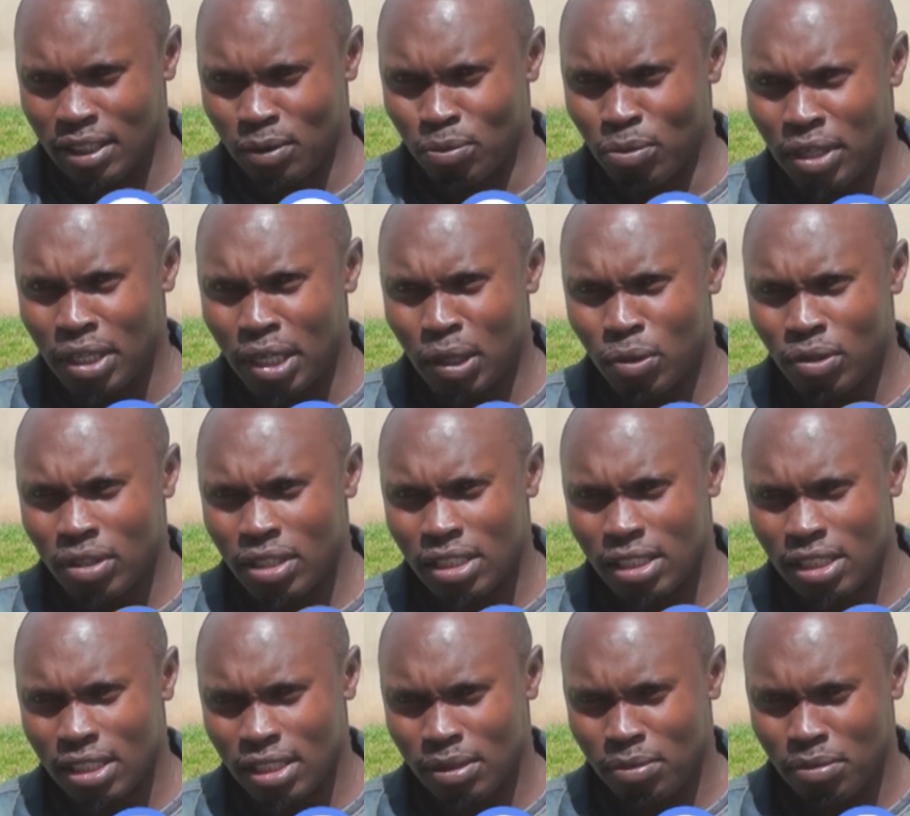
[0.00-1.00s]
Ward,
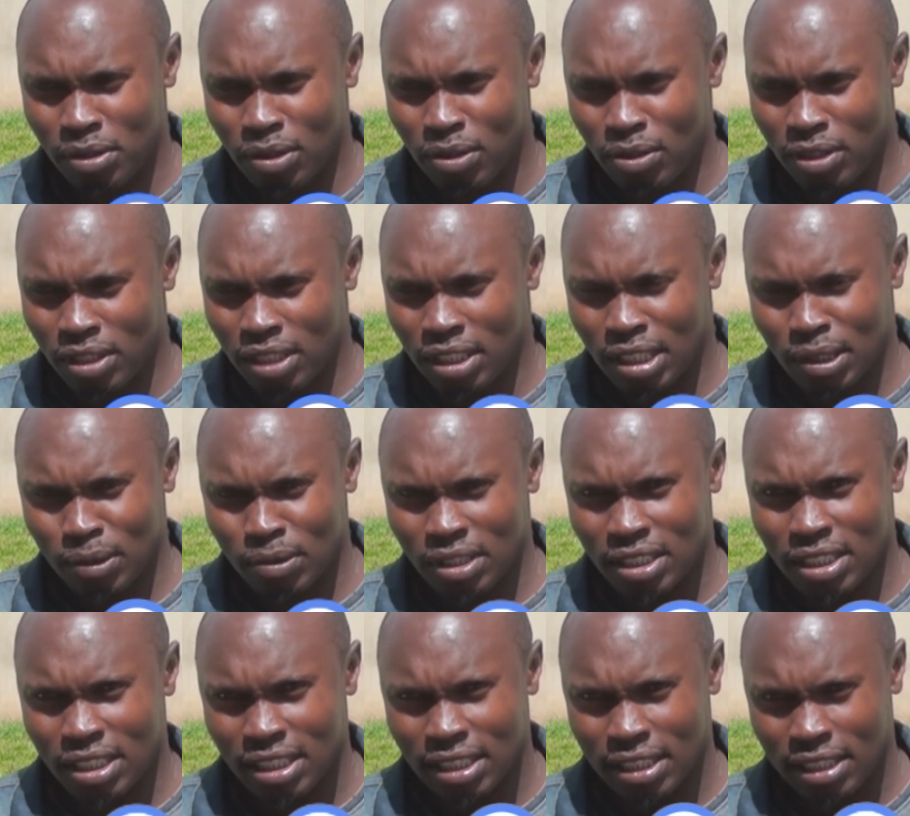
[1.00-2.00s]
Migori
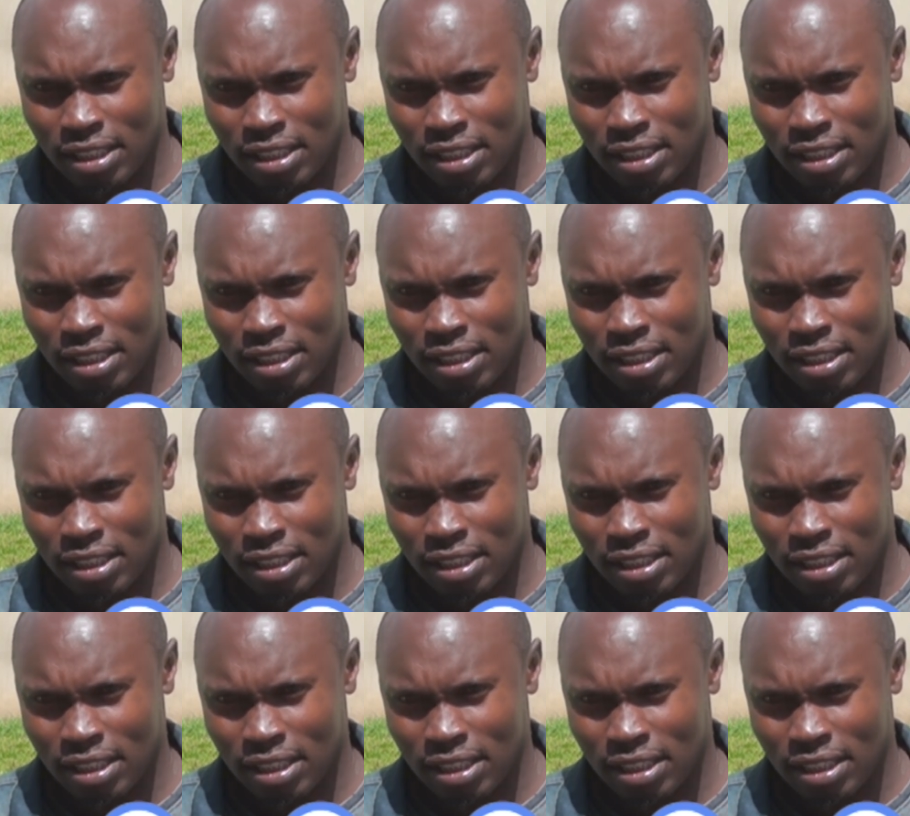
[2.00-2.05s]
County,